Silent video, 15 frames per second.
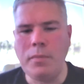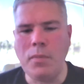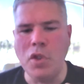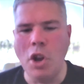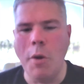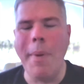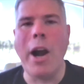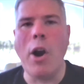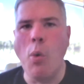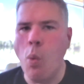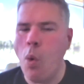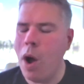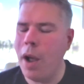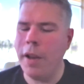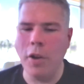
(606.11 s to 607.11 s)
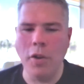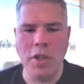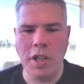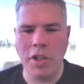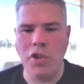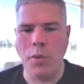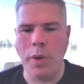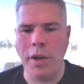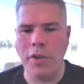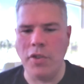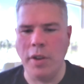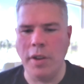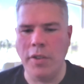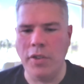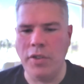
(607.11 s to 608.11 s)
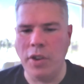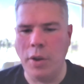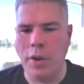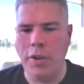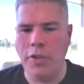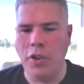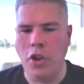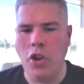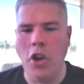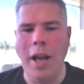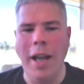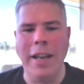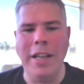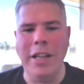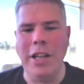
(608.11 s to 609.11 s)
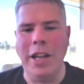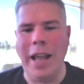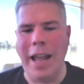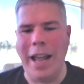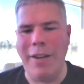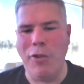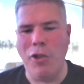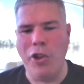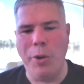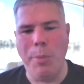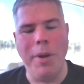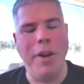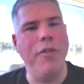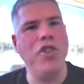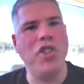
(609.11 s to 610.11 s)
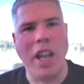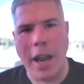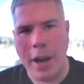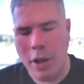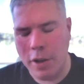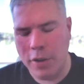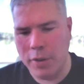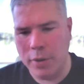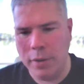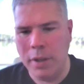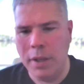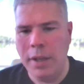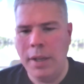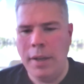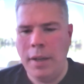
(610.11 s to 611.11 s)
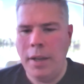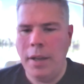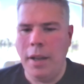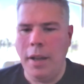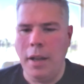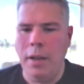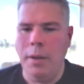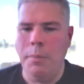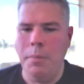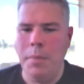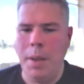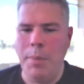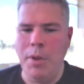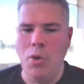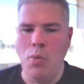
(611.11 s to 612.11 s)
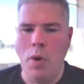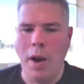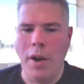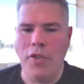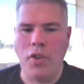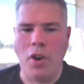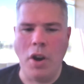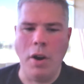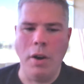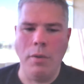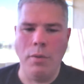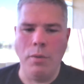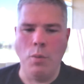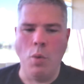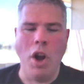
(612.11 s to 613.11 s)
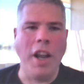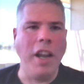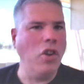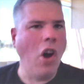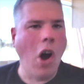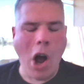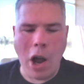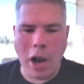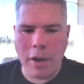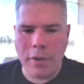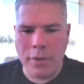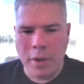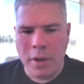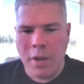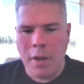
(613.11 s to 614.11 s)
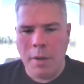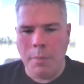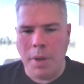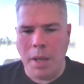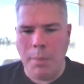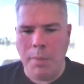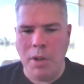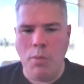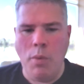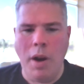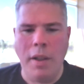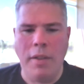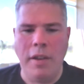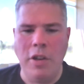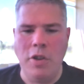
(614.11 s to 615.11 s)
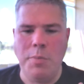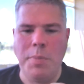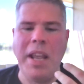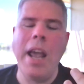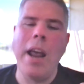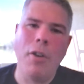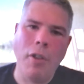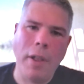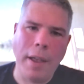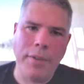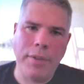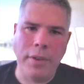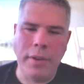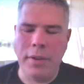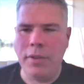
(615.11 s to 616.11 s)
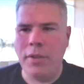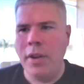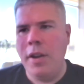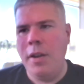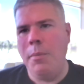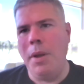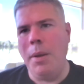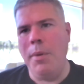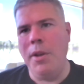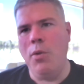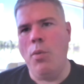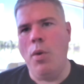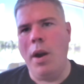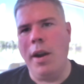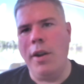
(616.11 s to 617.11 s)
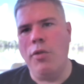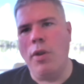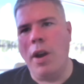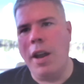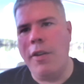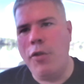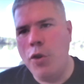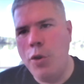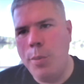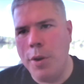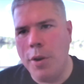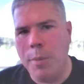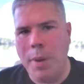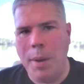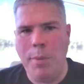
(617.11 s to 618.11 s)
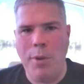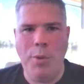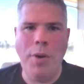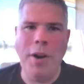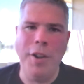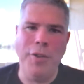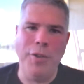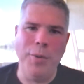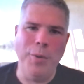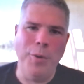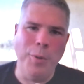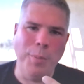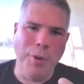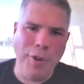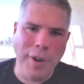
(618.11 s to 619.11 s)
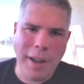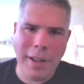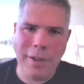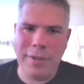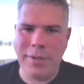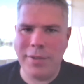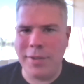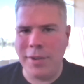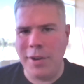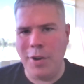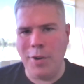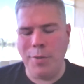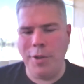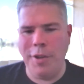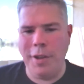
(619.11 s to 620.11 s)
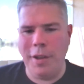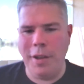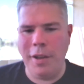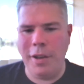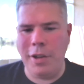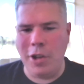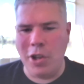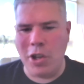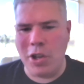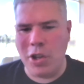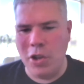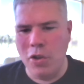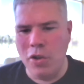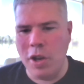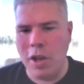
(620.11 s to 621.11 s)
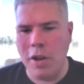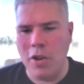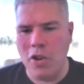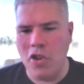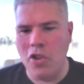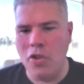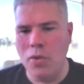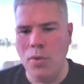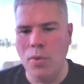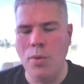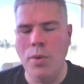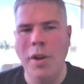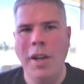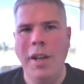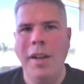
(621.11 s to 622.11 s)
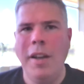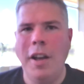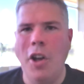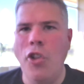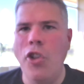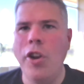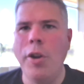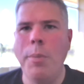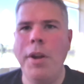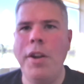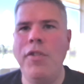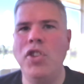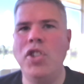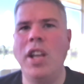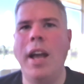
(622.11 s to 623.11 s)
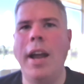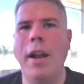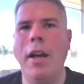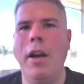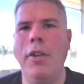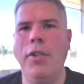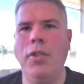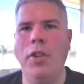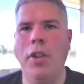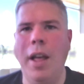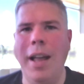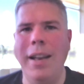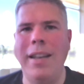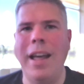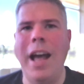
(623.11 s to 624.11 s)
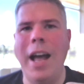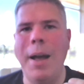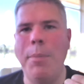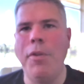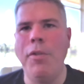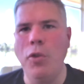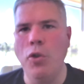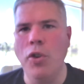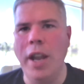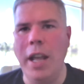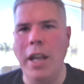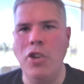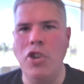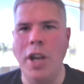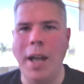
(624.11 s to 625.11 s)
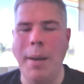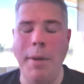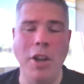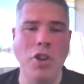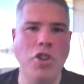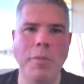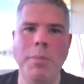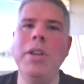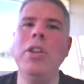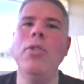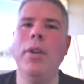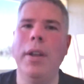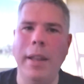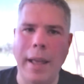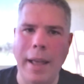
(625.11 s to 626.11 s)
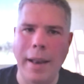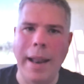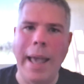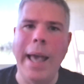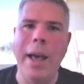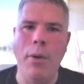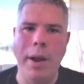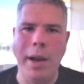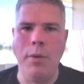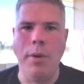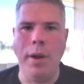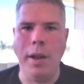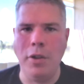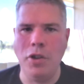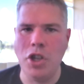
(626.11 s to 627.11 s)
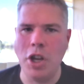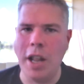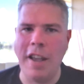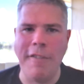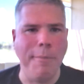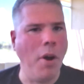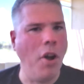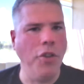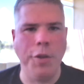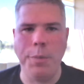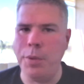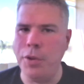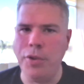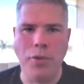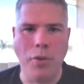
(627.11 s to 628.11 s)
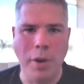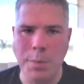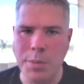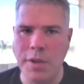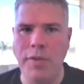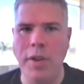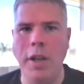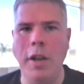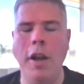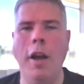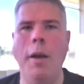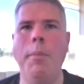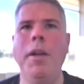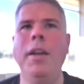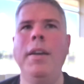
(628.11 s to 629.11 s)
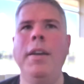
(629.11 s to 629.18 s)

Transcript: No matter what your situation is, it's always a good idea to have a little bit of a side hustle. Maybe you want to start walking dogs. Maybe you want to teach piano lessons. Maybe you want to drive Uber. Maybe you want to do Uber Eats. You can do a little bit of a side hustle on top of your day job and should be doing that now anyway. You should have multiple streams of income.